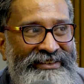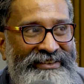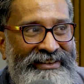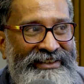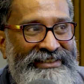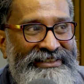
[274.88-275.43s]

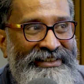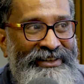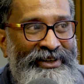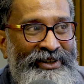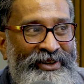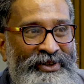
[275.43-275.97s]
right?
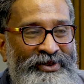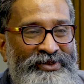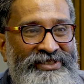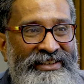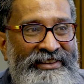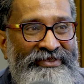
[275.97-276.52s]

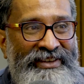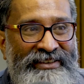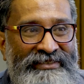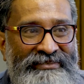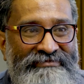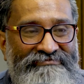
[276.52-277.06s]
Who's
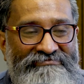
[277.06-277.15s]
living